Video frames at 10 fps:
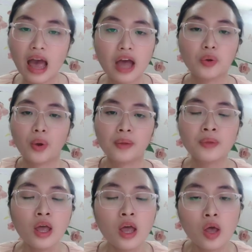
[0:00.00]
Anyway,
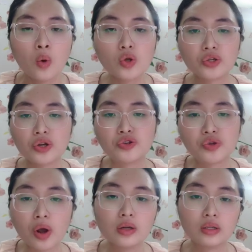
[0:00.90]
he wasn't
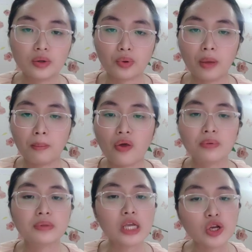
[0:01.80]
extraordinary
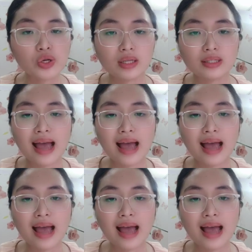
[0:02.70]
mathematicians.